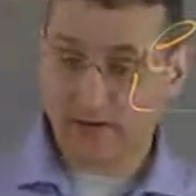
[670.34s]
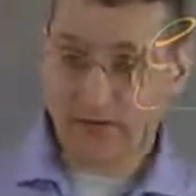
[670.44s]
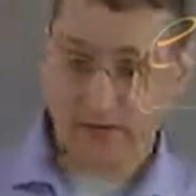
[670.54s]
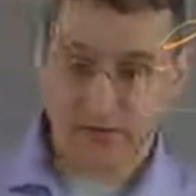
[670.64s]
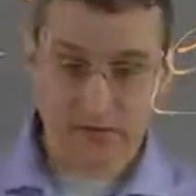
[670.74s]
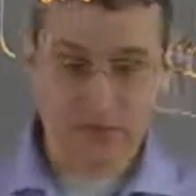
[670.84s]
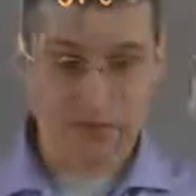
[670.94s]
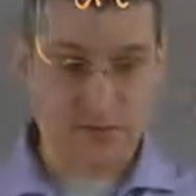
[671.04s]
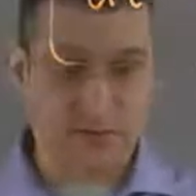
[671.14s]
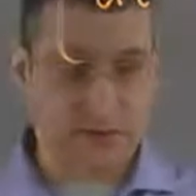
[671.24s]
this to
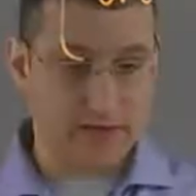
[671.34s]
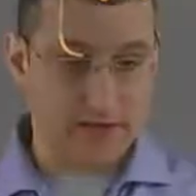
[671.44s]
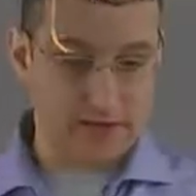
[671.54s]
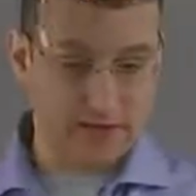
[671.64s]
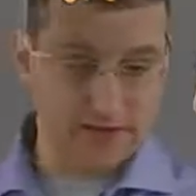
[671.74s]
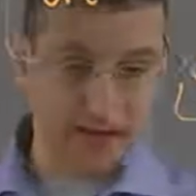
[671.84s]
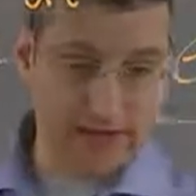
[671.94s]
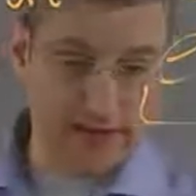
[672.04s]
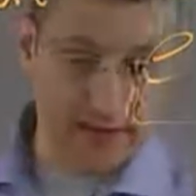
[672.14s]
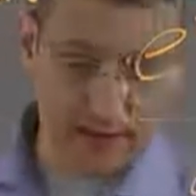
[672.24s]
the Penrose
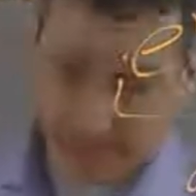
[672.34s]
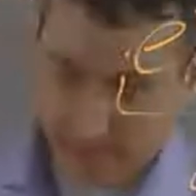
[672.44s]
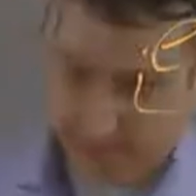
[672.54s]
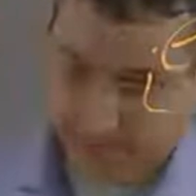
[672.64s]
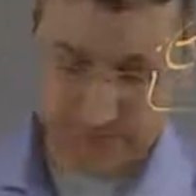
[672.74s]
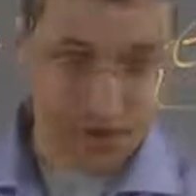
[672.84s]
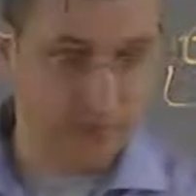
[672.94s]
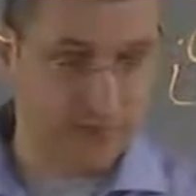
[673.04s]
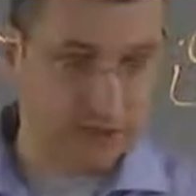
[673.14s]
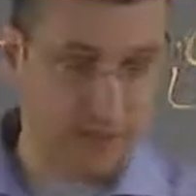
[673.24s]
diagram
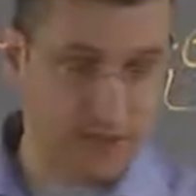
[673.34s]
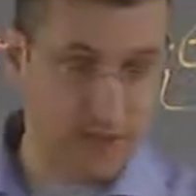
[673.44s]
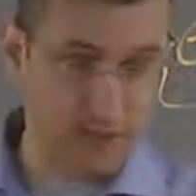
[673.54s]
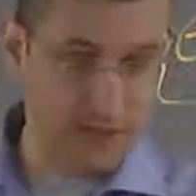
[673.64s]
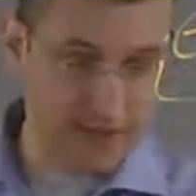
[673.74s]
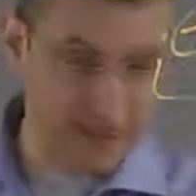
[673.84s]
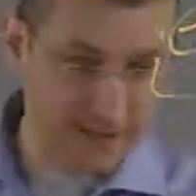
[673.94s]
of the Minkowski